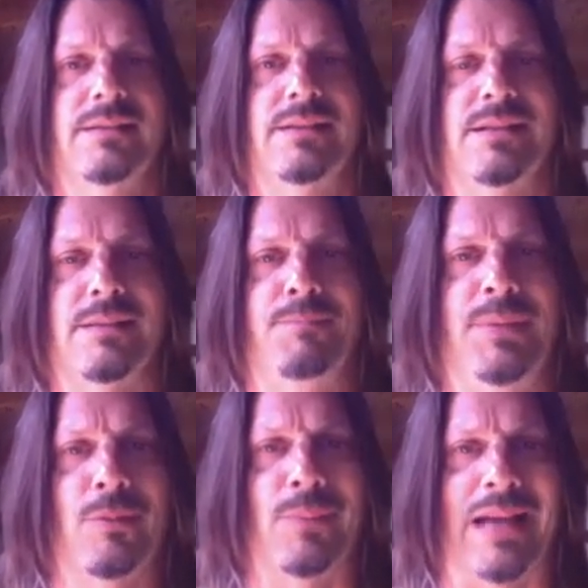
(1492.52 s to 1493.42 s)
since a
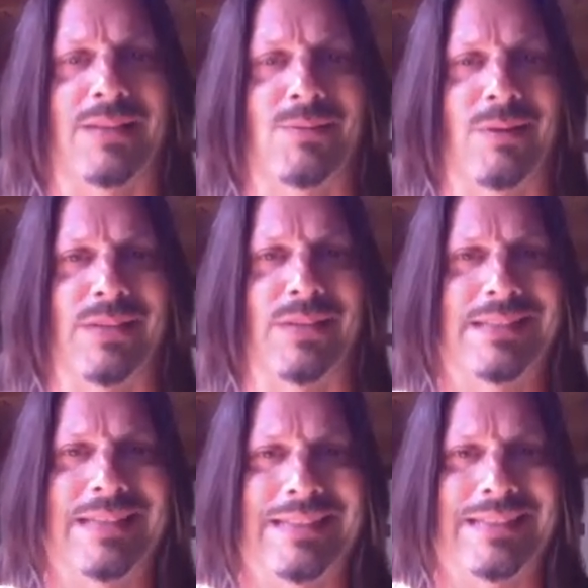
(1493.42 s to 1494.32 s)
beer blast when I was like
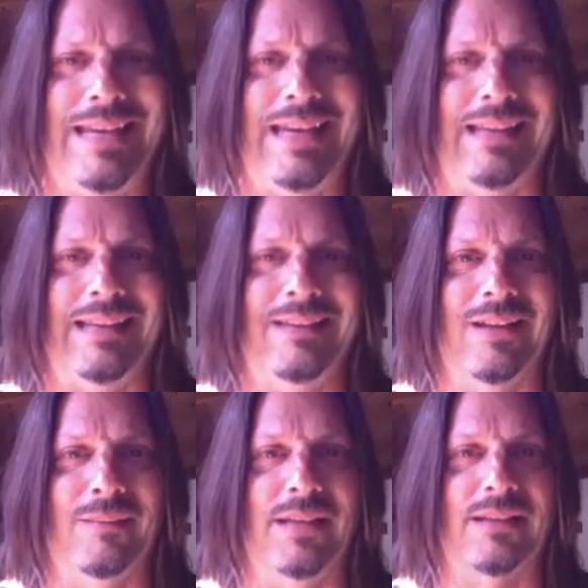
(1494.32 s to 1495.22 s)
16. You know
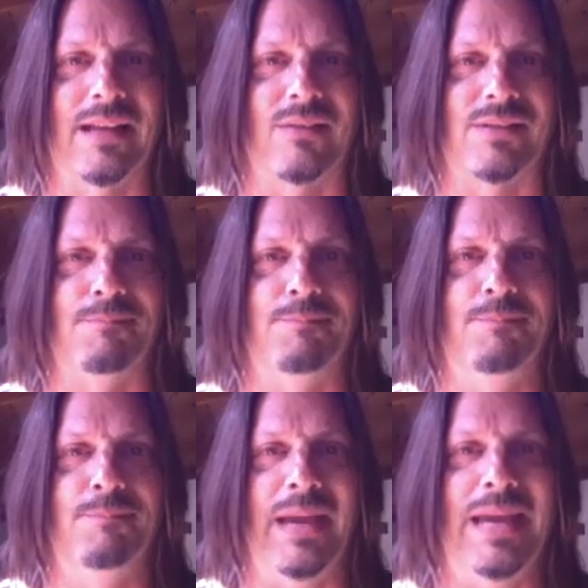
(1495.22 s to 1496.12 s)
what I mean? Like I was a
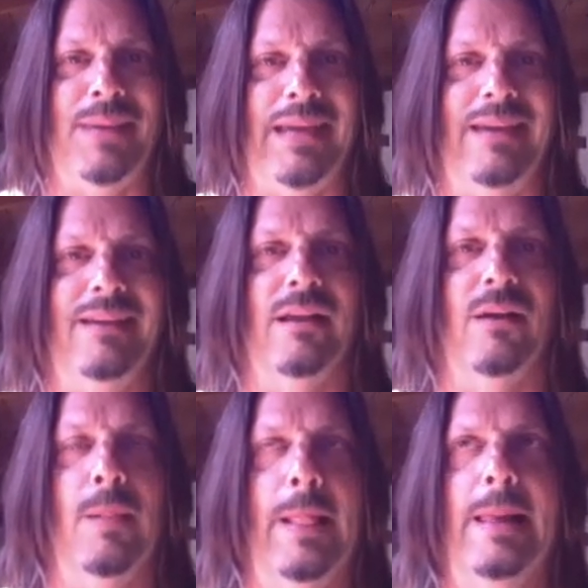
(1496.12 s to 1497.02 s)
baby, you
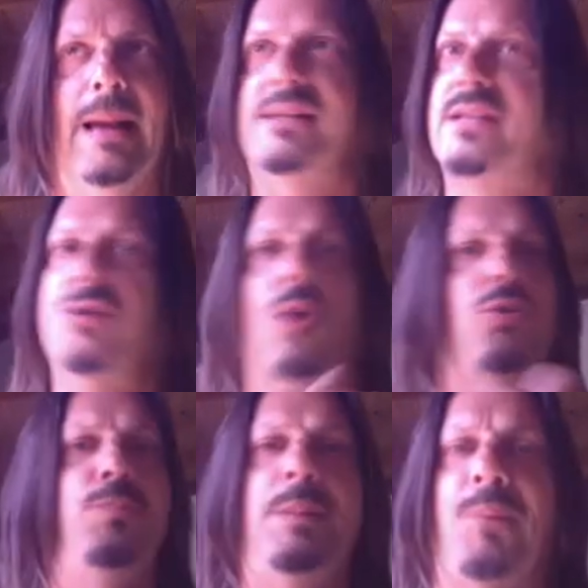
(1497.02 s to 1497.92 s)
know? Yeah. He's like, no,
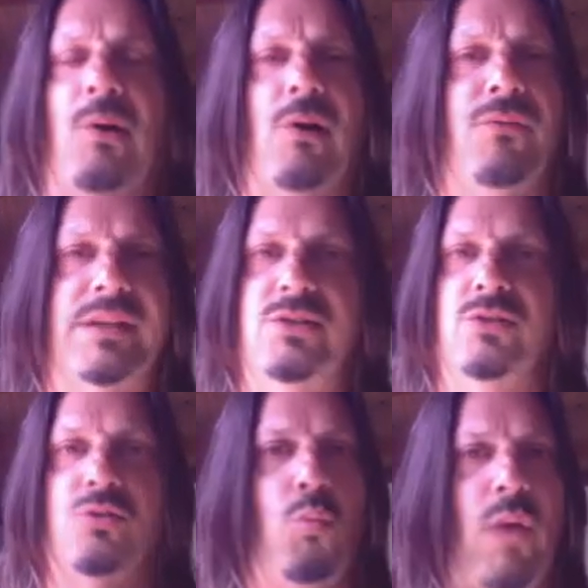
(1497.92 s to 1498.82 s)
you're perfect,
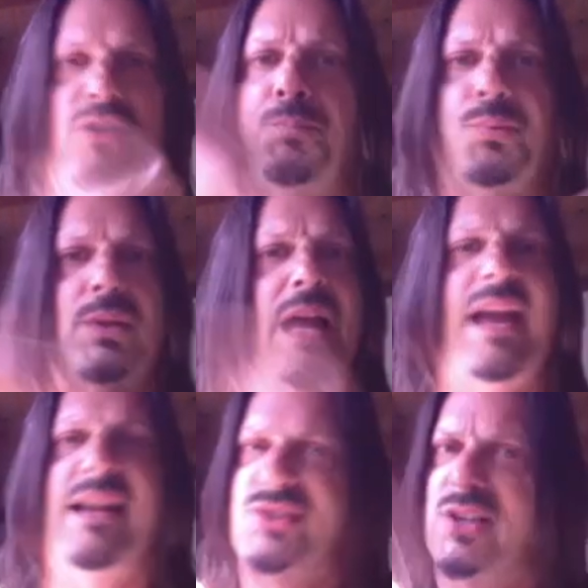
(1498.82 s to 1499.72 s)
dude. The way you
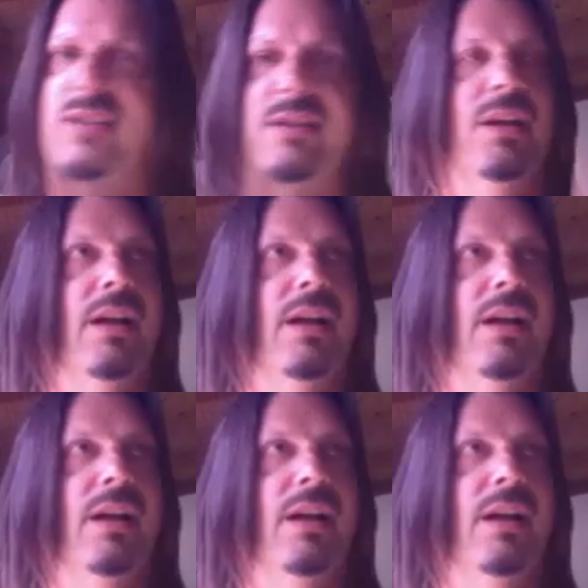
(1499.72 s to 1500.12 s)
play, it's like,